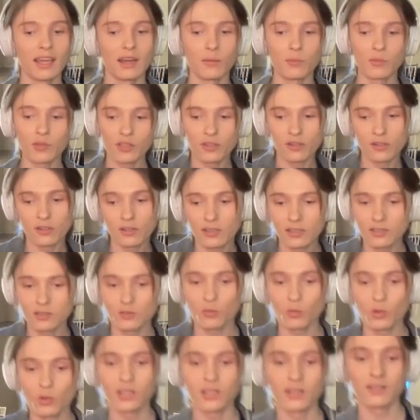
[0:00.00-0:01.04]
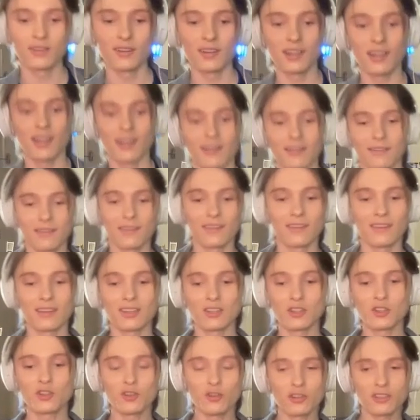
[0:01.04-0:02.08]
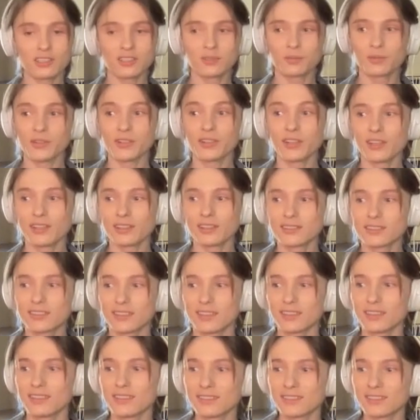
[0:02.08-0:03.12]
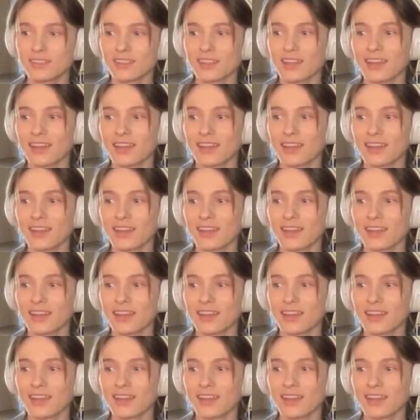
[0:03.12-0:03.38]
And I'm curious what your experience is